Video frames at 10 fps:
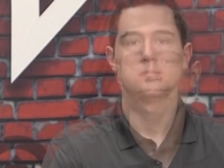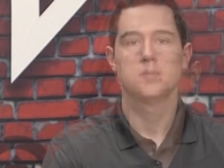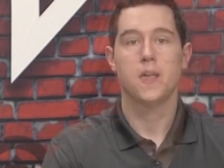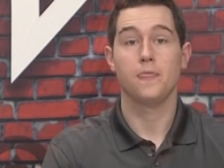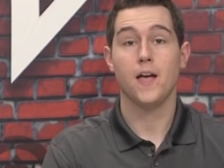
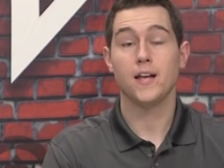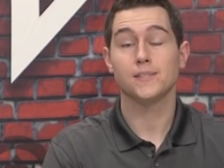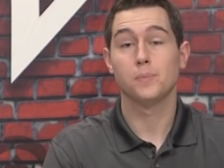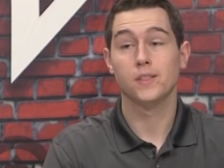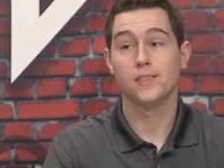And
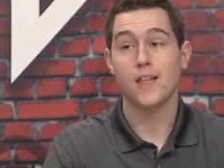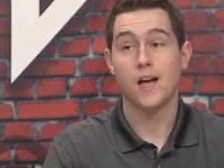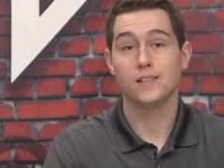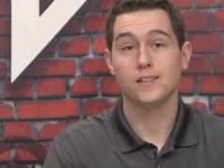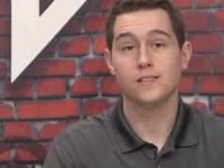last but
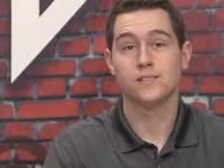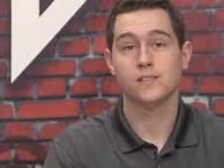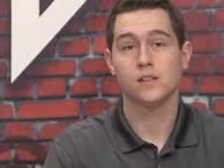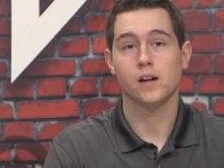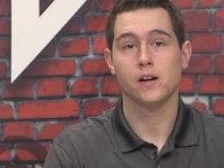not
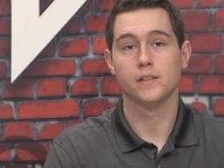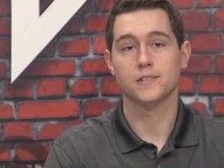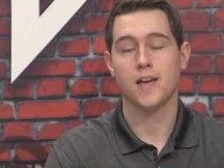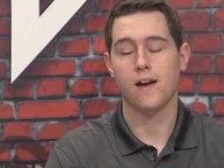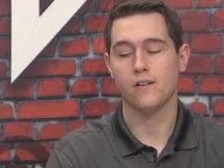least, the
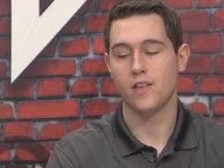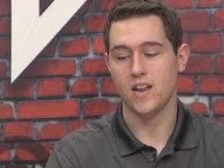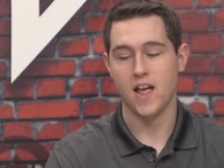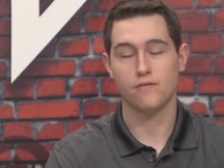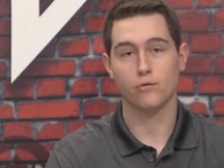tire that
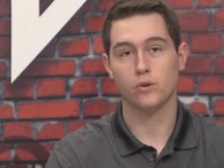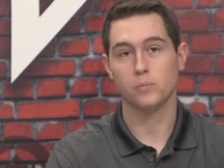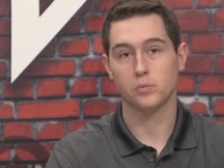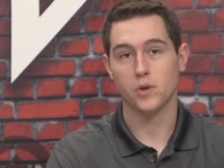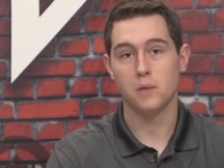everyone
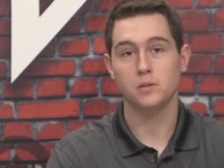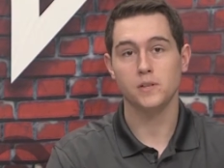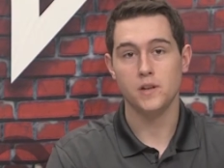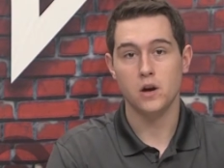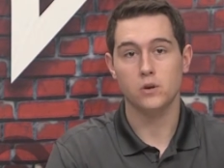probably
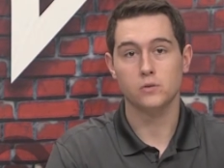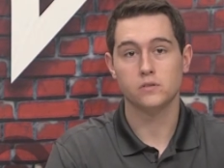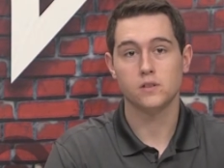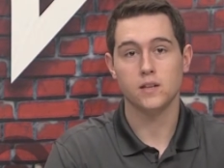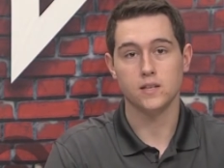
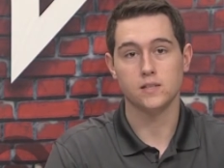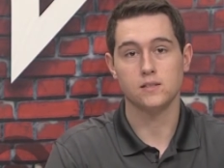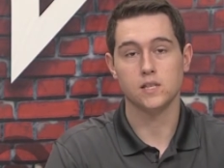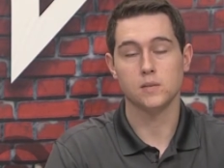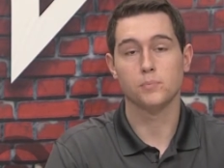knows is
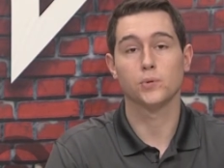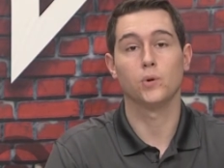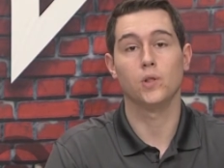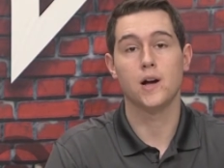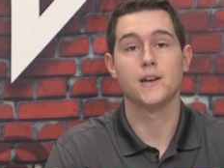the
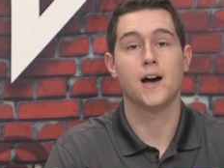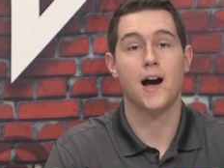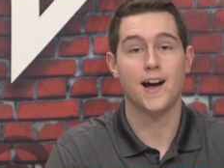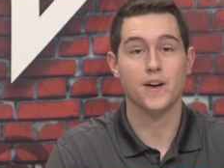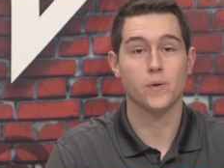Proline
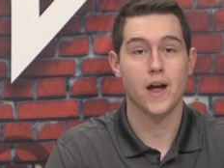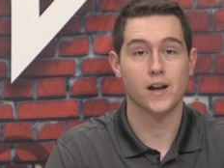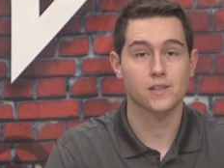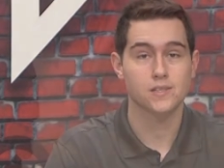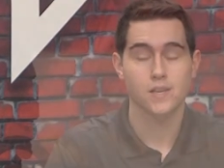
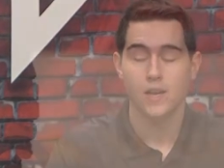Hyrax.